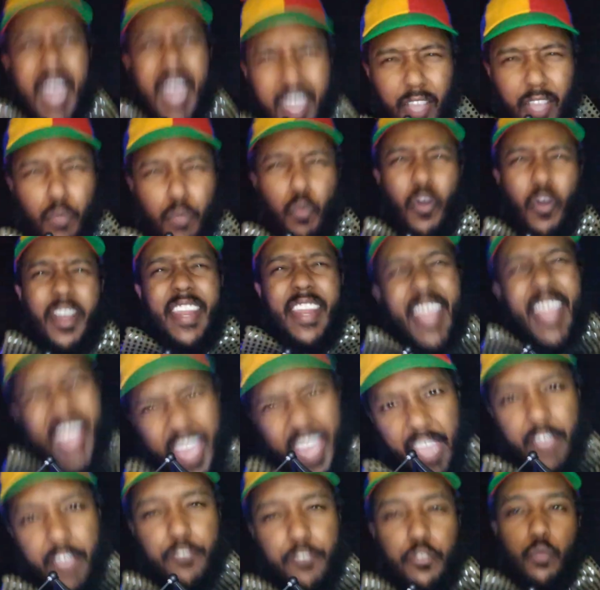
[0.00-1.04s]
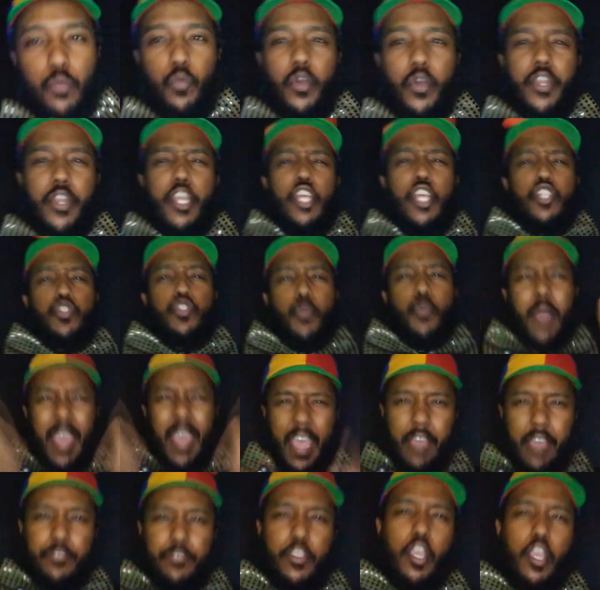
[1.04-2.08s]
I want everyone to
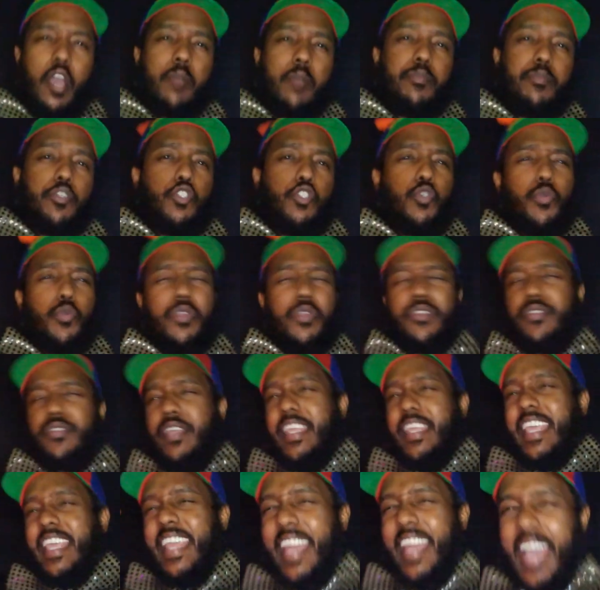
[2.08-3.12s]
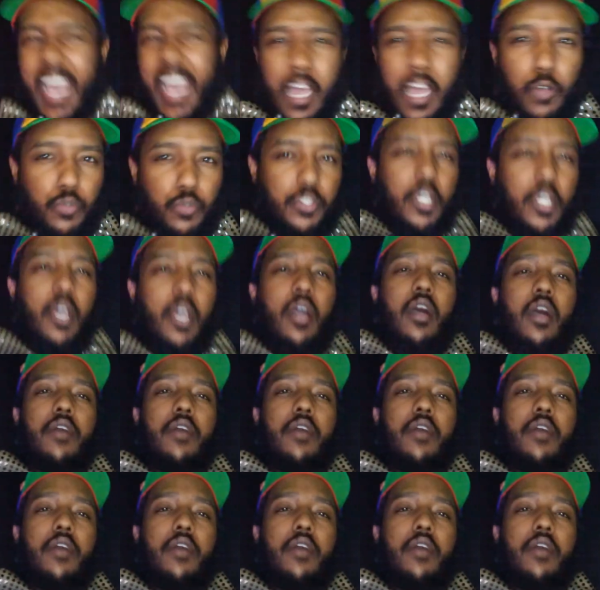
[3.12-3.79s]
have the opportunity to get out